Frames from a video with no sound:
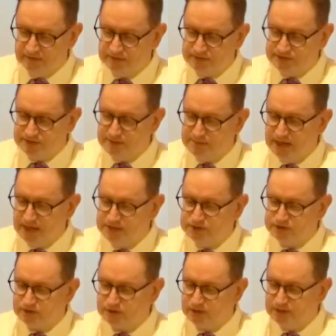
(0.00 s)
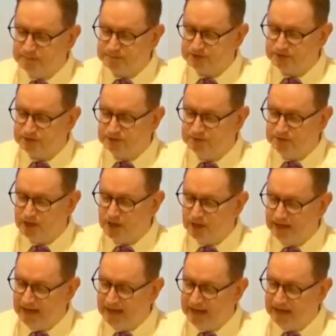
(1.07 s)
Some manuscripts do
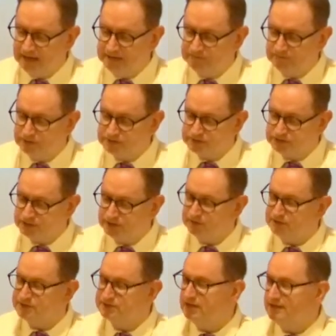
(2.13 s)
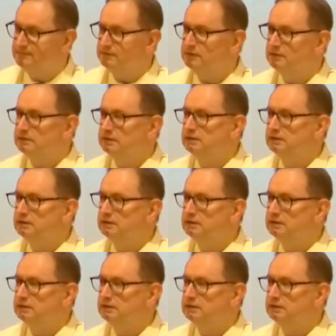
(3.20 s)
not add verse 37.